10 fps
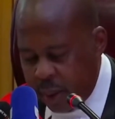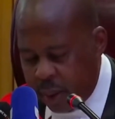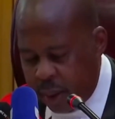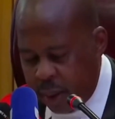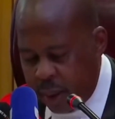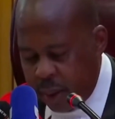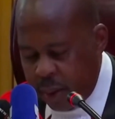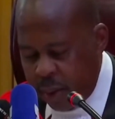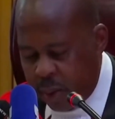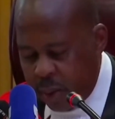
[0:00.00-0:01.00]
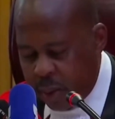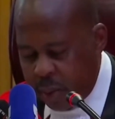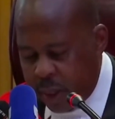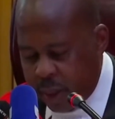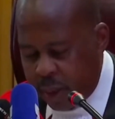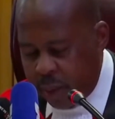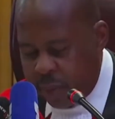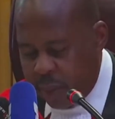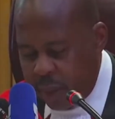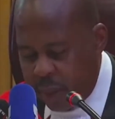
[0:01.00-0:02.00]
Sentencing court must
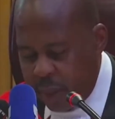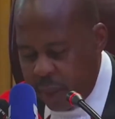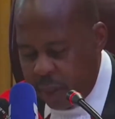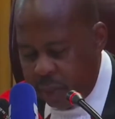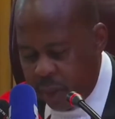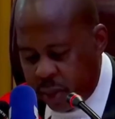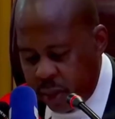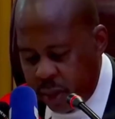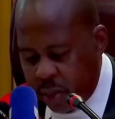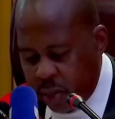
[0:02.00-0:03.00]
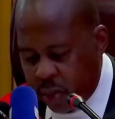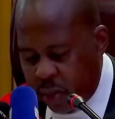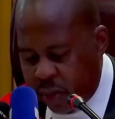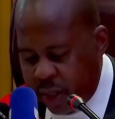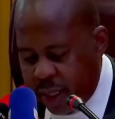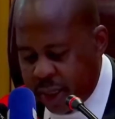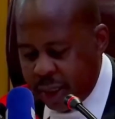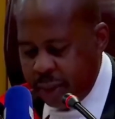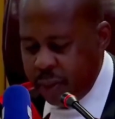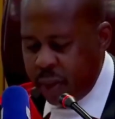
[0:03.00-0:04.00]
differentiate between those
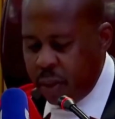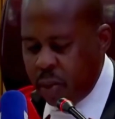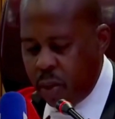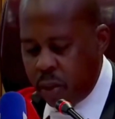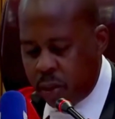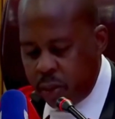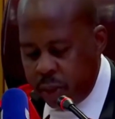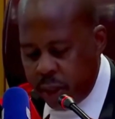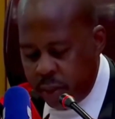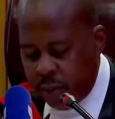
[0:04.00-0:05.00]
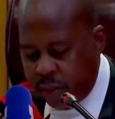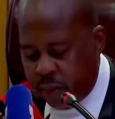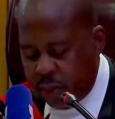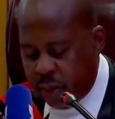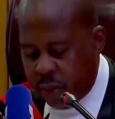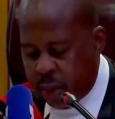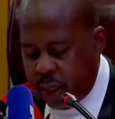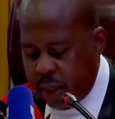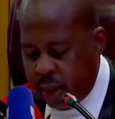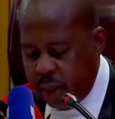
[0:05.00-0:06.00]
offenders who ought to be removed from
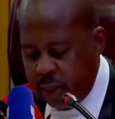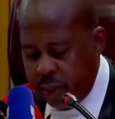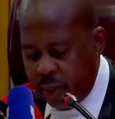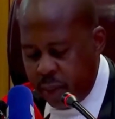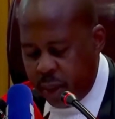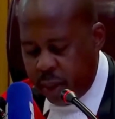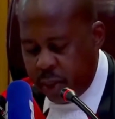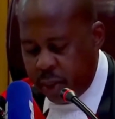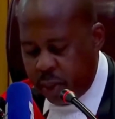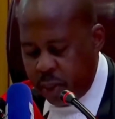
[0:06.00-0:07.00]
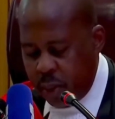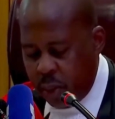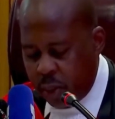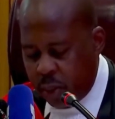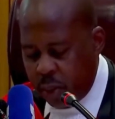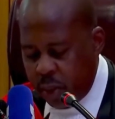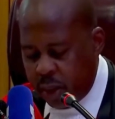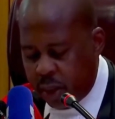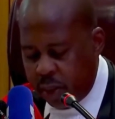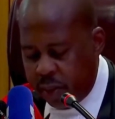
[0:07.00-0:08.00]
society and those who, although
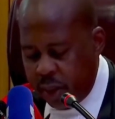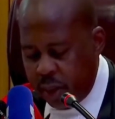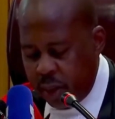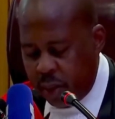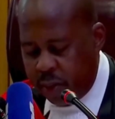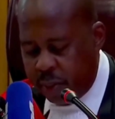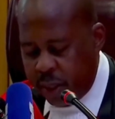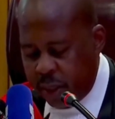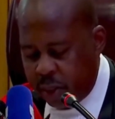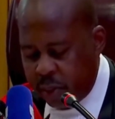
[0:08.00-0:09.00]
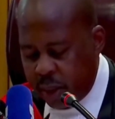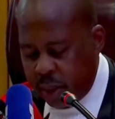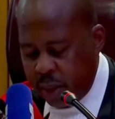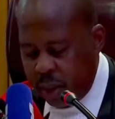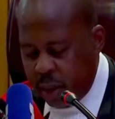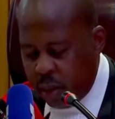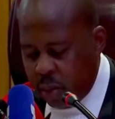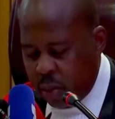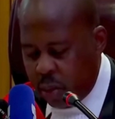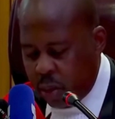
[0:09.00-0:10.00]
deserving of punishment,
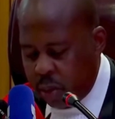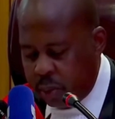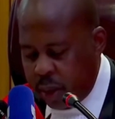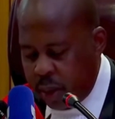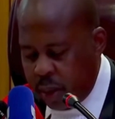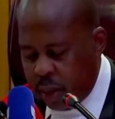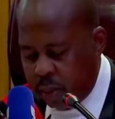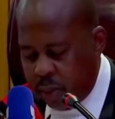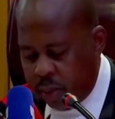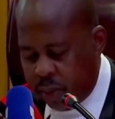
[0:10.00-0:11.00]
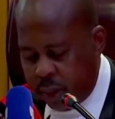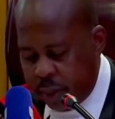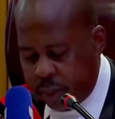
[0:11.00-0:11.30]
would not be removed.